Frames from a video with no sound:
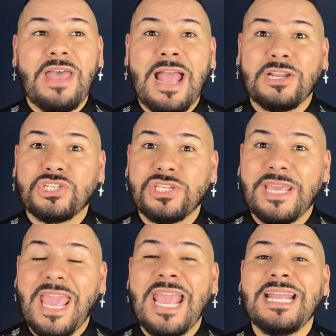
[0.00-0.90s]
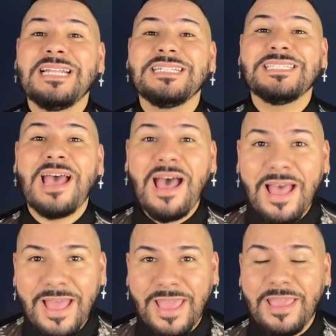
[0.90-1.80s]
actually a
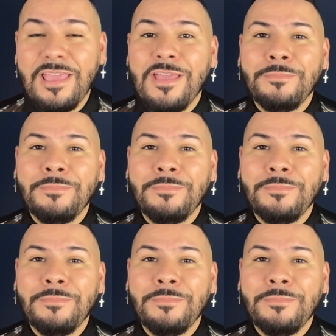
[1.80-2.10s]
tie